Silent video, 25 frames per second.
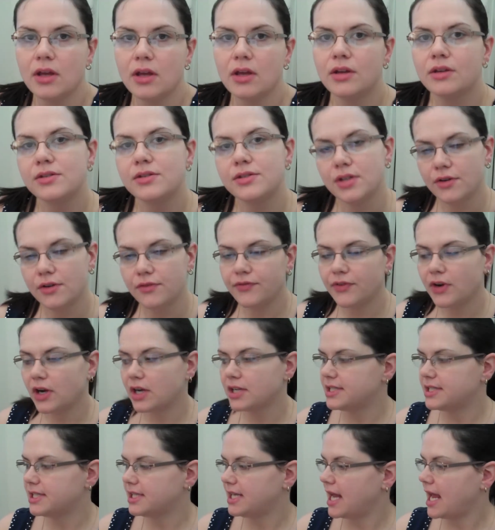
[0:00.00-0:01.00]
So far
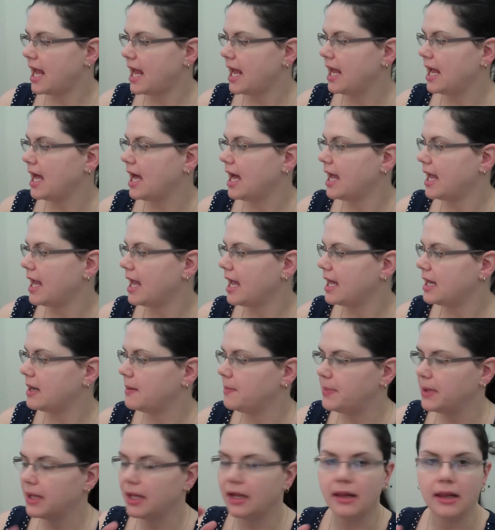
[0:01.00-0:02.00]
today, I had a
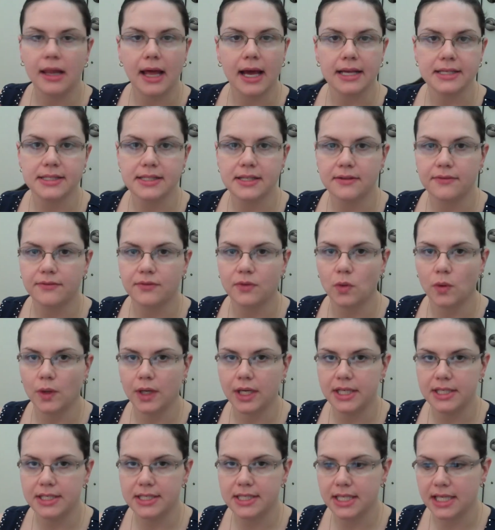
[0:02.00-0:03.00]
big glass of
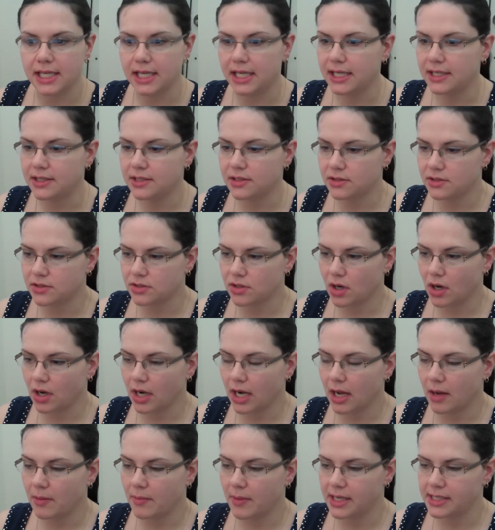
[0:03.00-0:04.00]
green tea to start
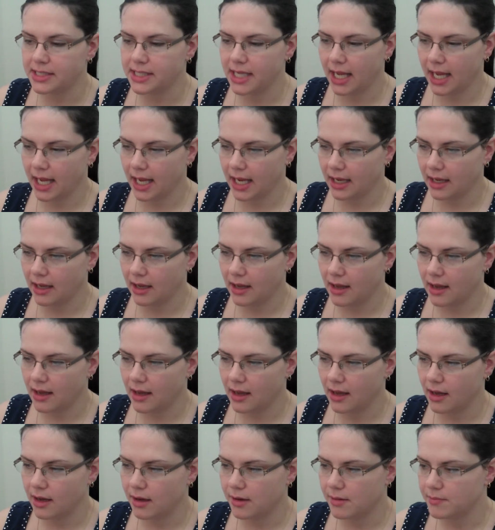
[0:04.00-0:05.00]
out my day.
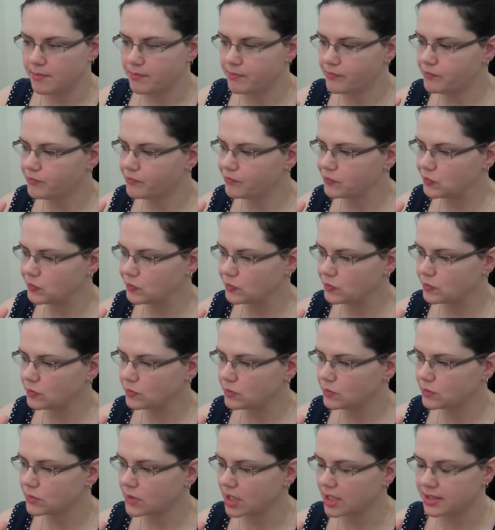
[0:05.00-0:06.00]

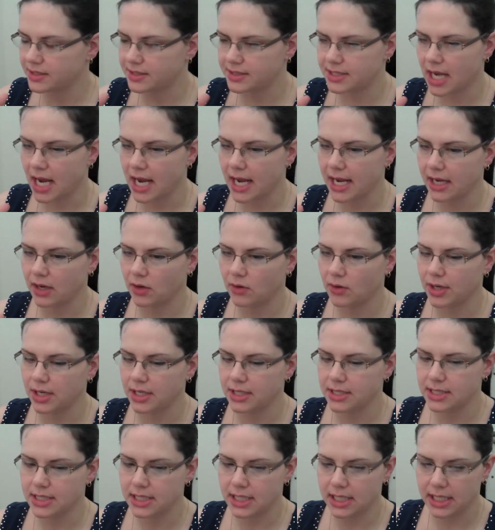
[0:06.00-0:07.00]
It's diet
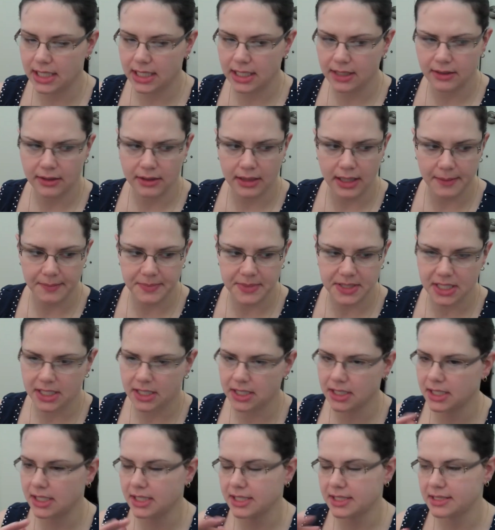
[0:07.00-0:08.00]
green tea,
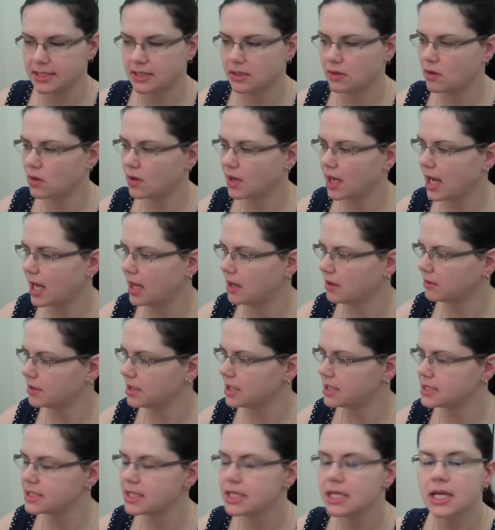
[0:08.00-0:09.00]
Lipton, and it's 0
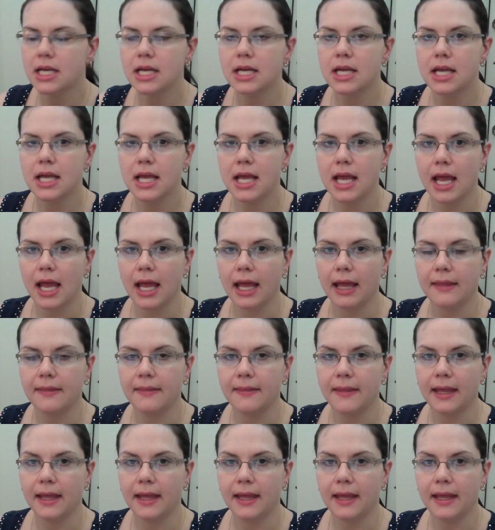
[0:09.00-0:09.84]
calories. And